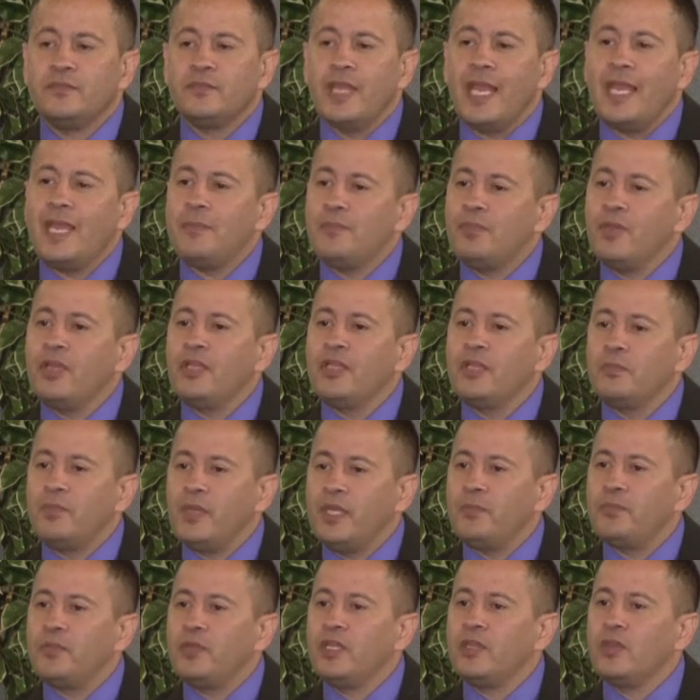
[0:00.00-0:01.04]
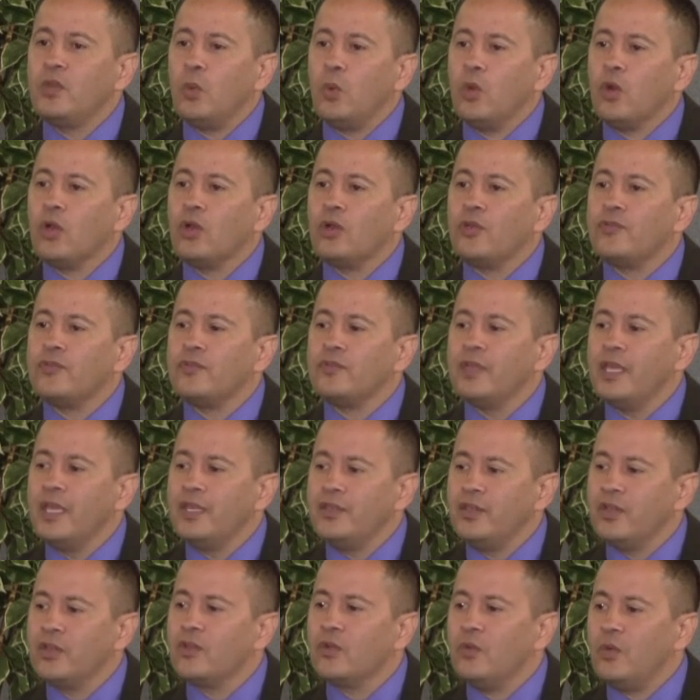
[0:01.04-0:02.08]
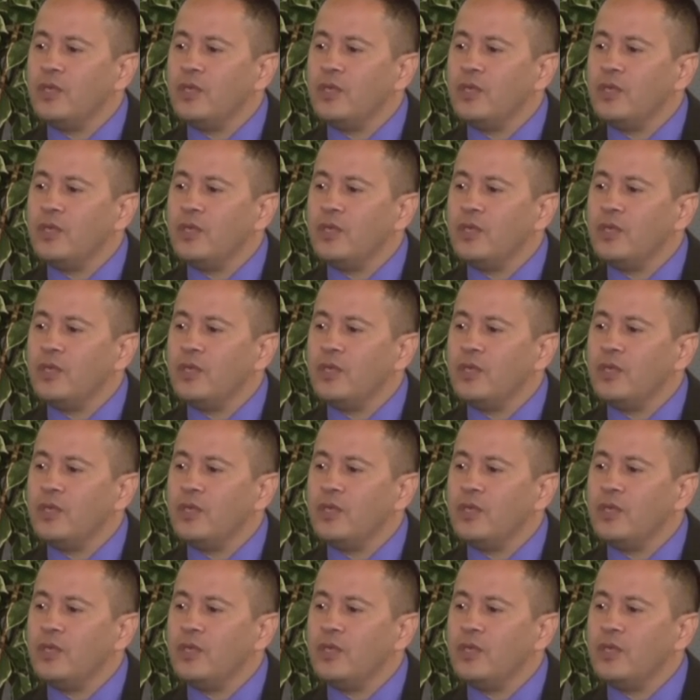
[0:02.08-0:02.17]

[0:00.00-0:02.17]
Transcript: Eight billion people in the world, and you're the